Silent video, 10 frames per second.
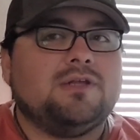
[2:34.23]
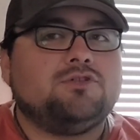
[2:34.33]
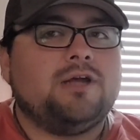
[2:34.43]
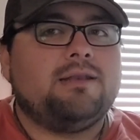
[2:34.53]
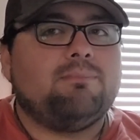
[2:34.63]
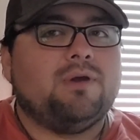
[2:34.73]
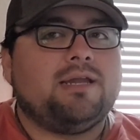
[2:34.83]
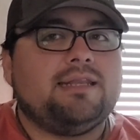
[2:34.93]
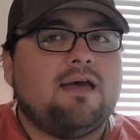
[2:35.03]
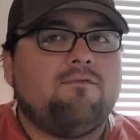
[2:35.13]
So I tried to
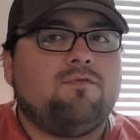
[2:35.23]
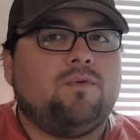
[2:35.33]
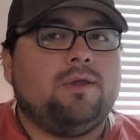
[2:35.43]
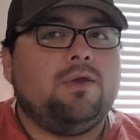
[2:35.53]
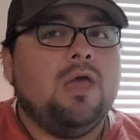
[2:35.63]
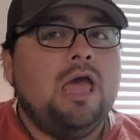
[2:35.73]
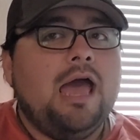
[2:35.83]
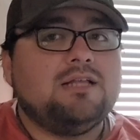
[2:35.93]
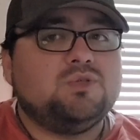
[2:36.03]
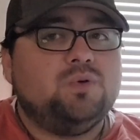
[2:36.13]
break it down for you
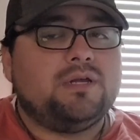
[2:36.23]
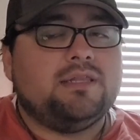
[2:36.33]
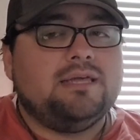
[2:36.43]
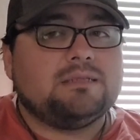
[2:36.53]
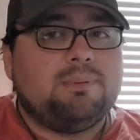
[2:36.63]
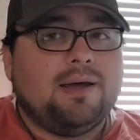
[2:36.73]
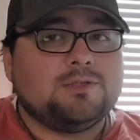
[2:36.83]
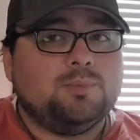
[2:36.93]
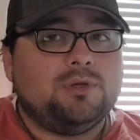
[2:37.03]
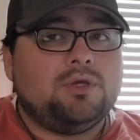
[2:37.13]
as quickly as I
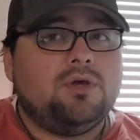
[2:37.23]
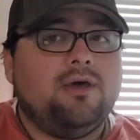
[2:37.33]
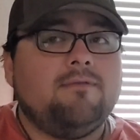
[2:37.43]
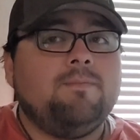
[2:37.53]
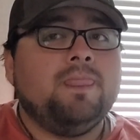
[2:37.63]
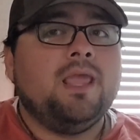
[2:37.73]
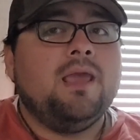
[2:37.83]
possibly could,